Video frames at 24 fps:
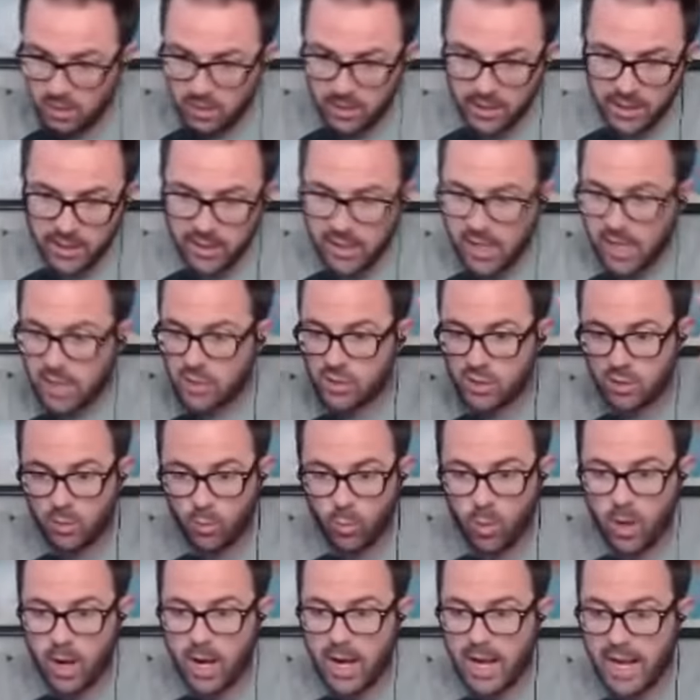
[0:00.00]
like
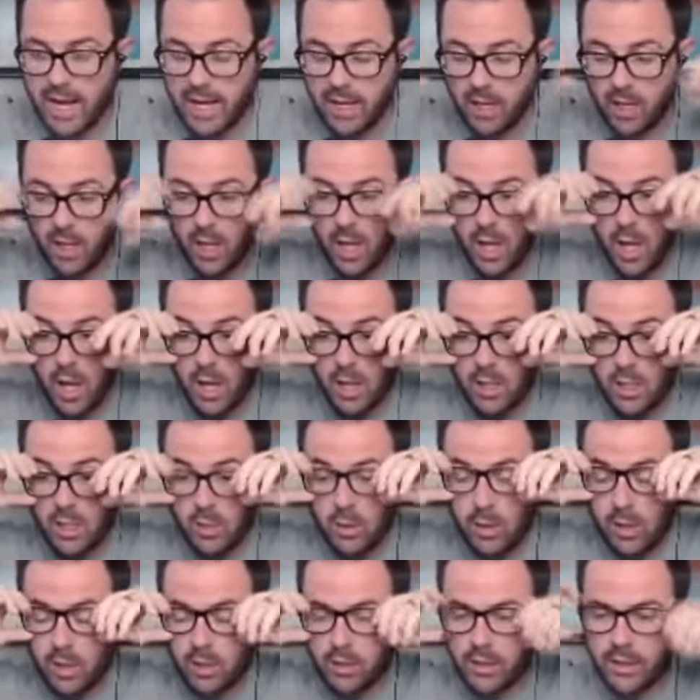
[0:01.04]
nationwide you
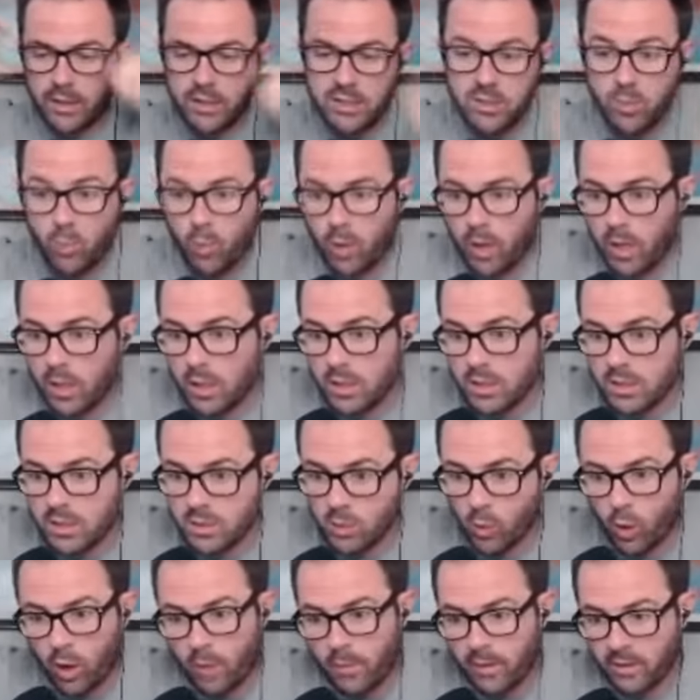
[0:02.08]
would hear like this one
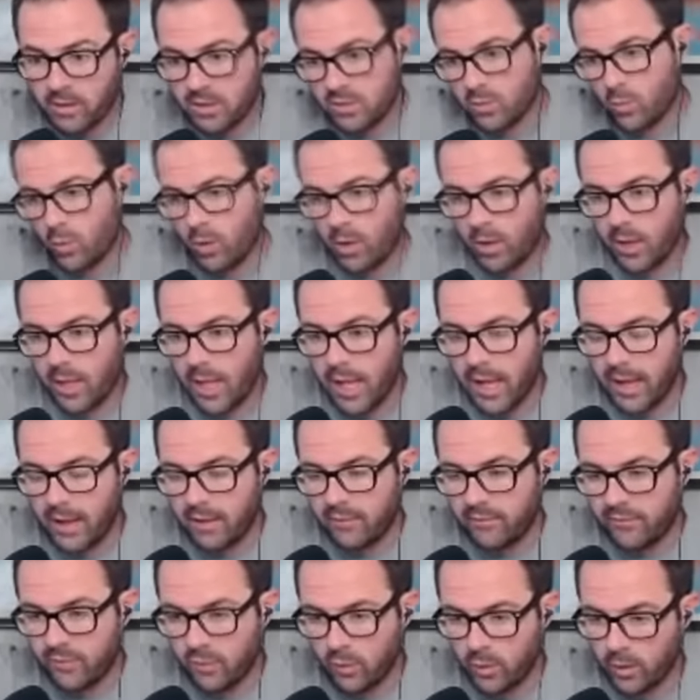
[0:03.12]
story about this one guy
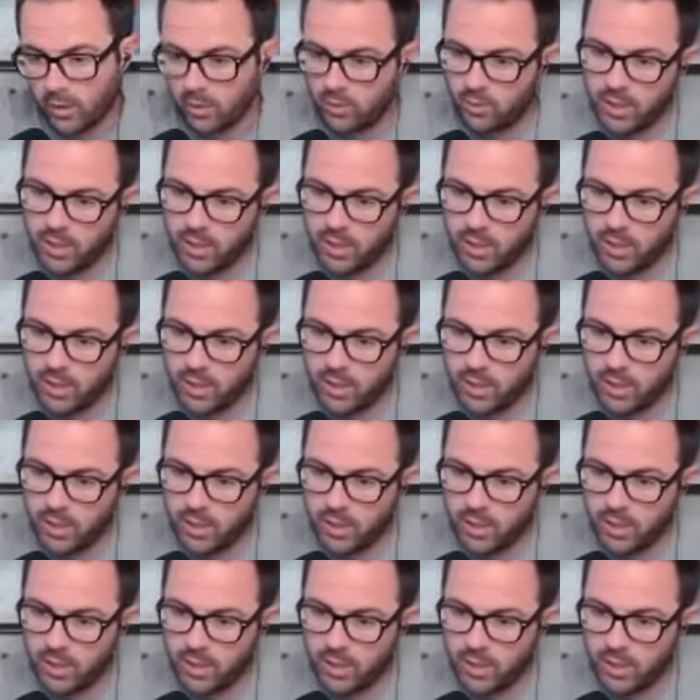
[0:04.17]
in Florida